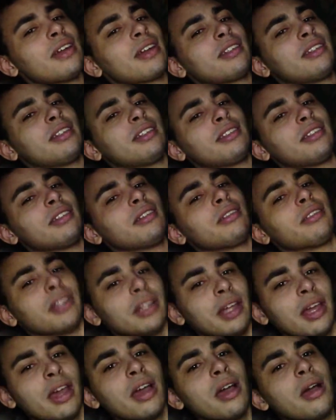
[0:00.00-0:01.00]
I can just
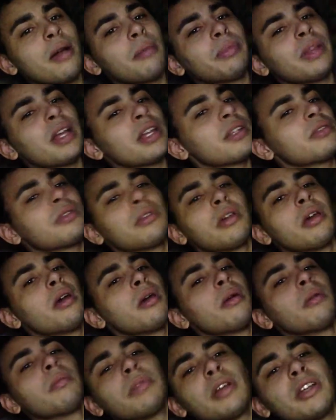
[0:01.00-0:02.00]
literally press,
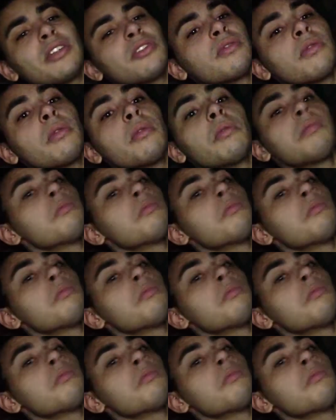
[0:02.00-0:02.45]
press,